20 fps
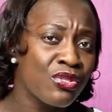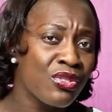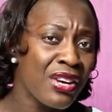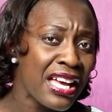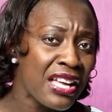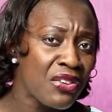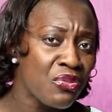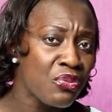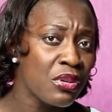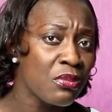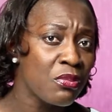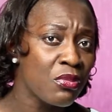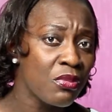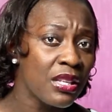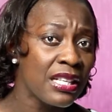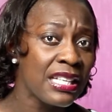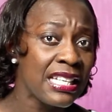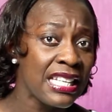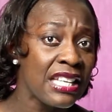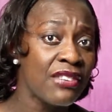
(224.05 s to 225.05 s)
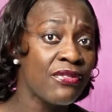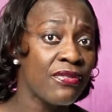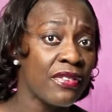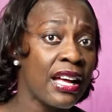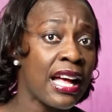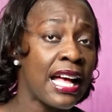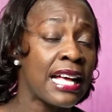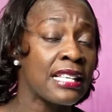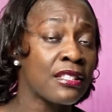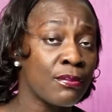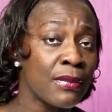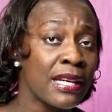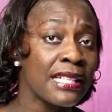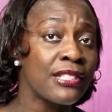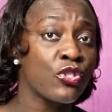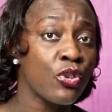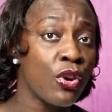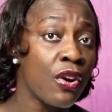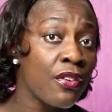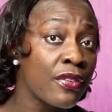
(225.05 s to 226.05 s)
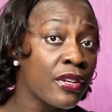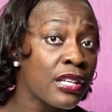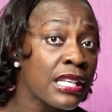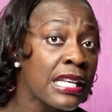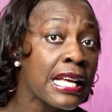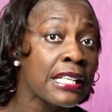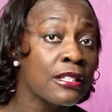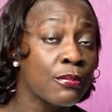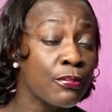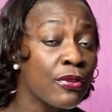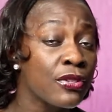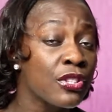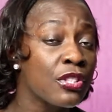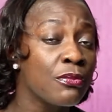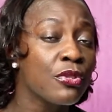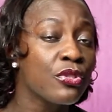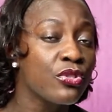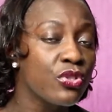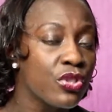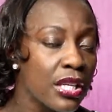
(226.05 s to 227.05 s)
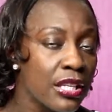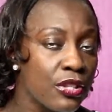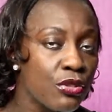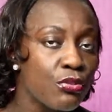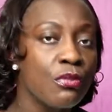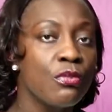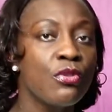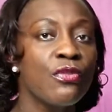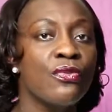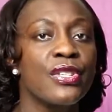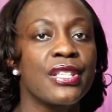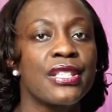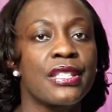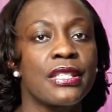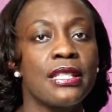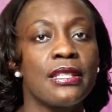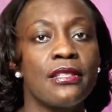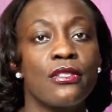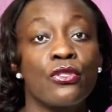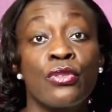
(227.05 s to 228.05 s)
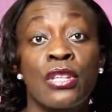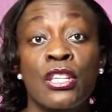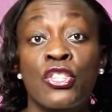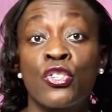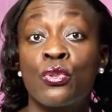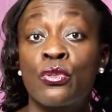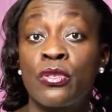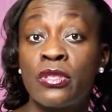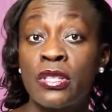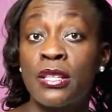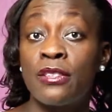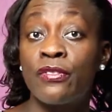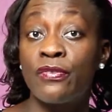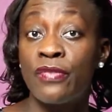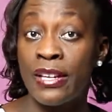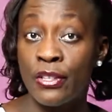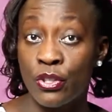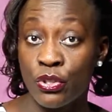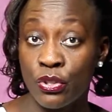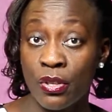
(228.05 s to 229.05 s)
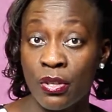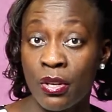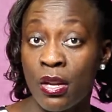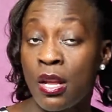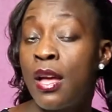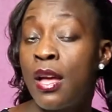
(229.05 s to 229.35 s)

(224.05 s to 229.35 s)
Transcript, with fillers: try and leave as much ovary as possible, just remove the cyst so that you still function